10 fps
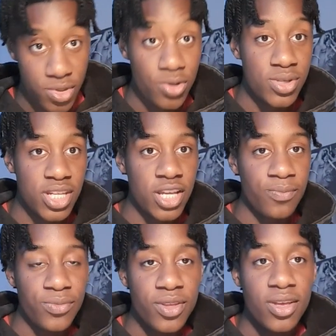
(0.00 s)

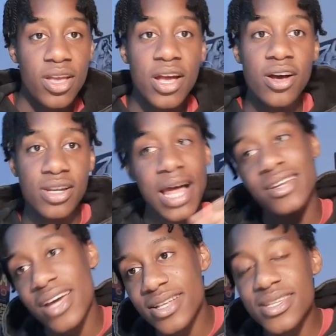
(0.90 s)
losing on
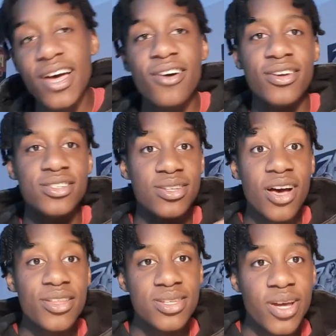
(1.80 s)
like nights out and just
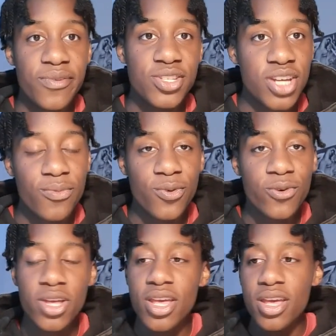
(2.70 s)
other stuff in general.
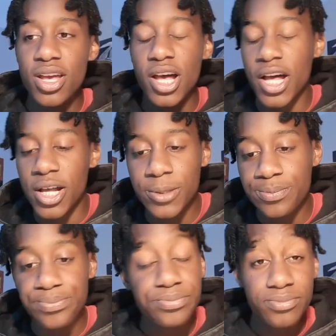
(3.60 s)

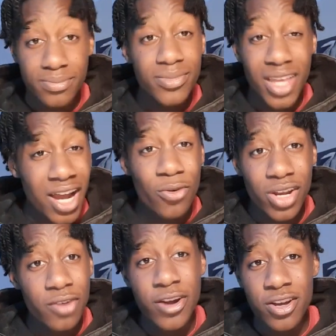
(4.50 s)
Um, I
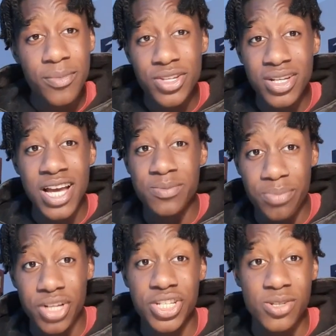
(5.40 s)
really recommend you guys
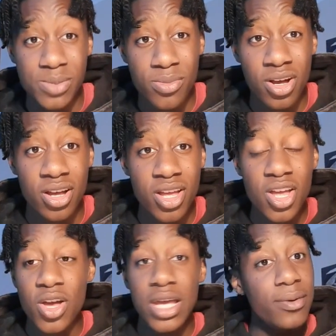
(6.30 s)
budget smart.
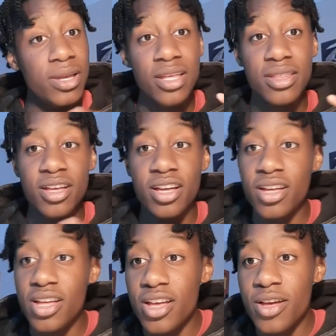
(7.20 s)

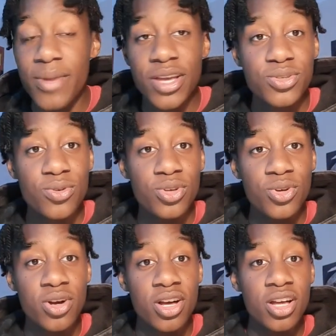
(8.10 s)
Either make sure
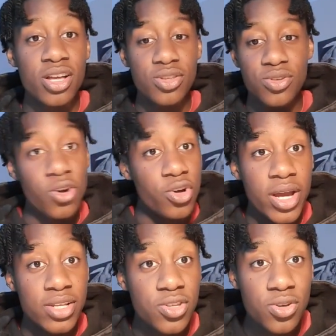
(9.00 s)
you are not
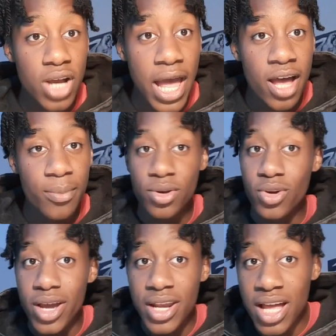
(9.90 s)
going too ham and
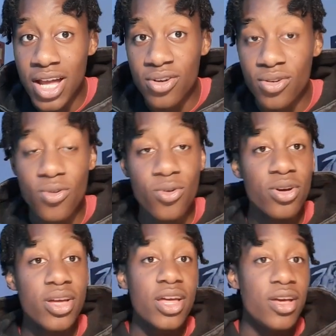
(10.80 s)
going out, or
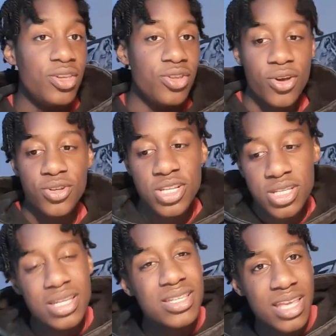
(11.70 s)
you know
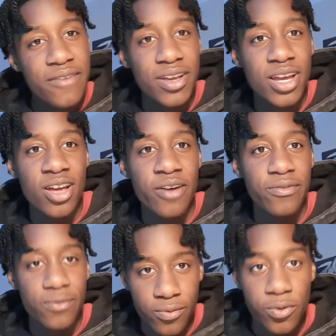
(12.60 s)
just saving
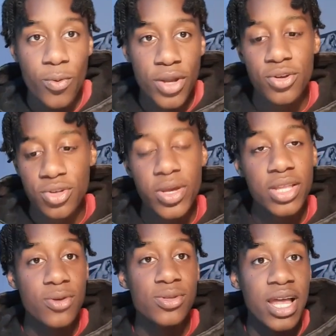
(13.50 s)
enough for when you're doing
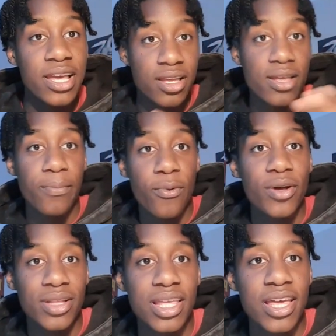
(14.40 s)
those like
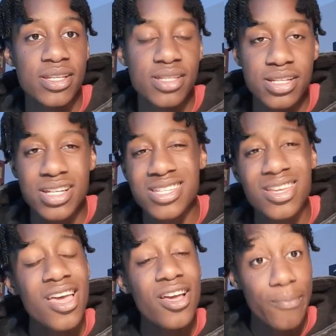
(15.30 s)
important things, and just
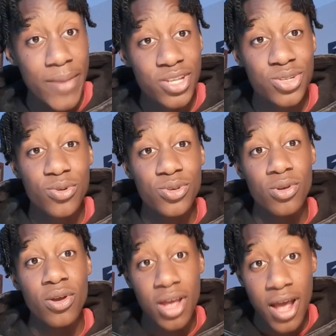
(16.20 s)
make sure
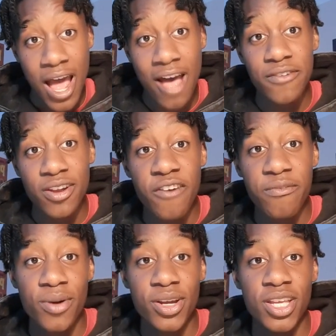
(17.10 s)
you have
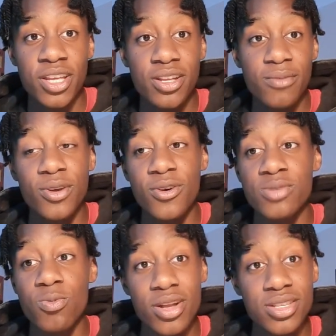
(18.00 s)
enough money
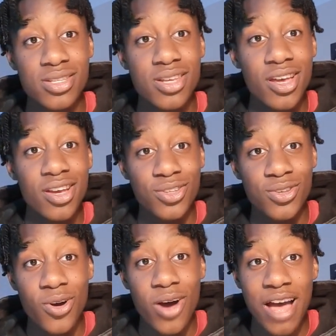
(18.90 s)
because once you
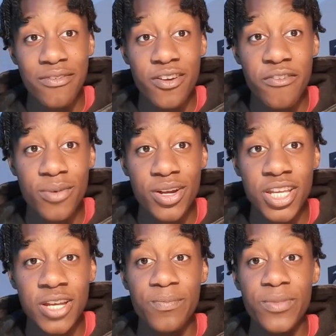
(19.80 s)
don't have enough money